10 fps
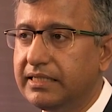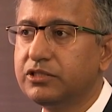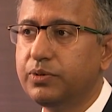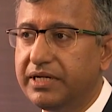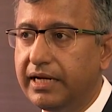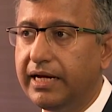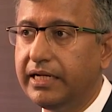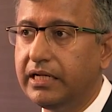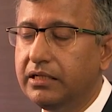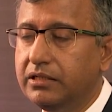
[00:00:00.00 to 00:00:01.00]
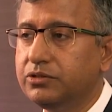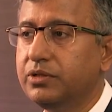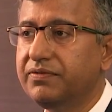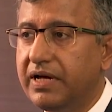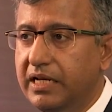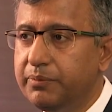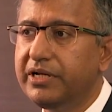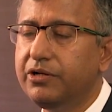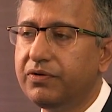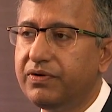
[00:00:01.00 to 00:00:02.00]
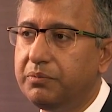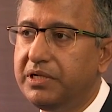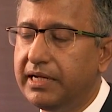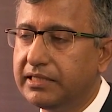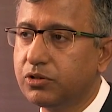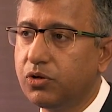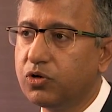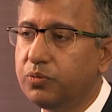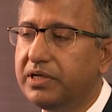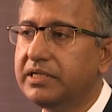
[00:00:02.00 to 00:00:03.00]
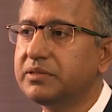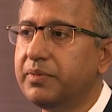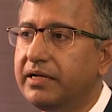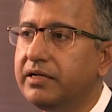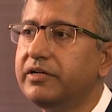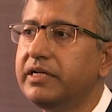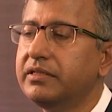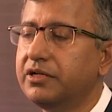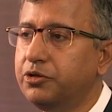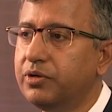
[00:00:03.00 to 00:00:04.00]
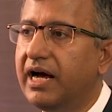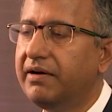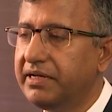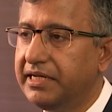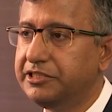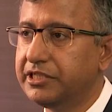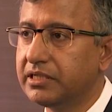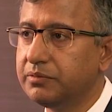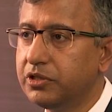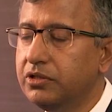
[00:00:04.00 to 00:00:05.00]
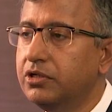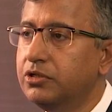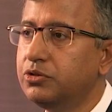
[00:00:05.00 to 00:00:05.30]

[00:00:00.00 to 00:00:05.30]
And that's quite high. So if anybody in your family has glaucoma, it is mandatory that you have an eye checkup